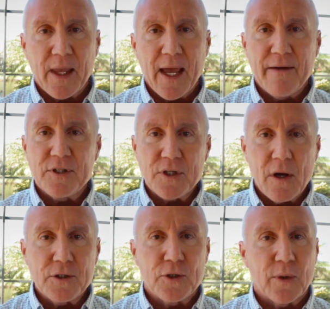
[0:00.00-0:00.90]
have you
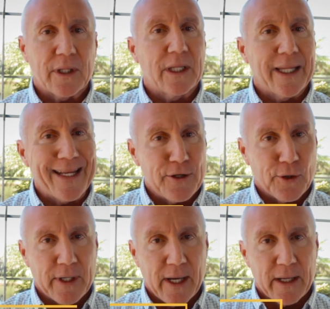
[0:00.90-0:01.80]
talked to a
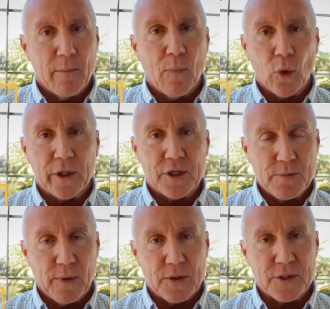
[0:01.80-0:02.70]
lender yet, a mortgage
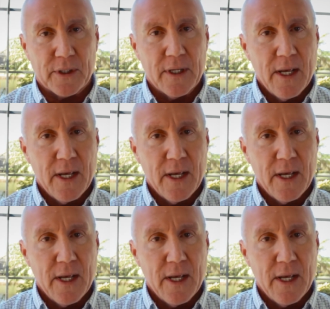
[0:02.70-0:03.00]
person?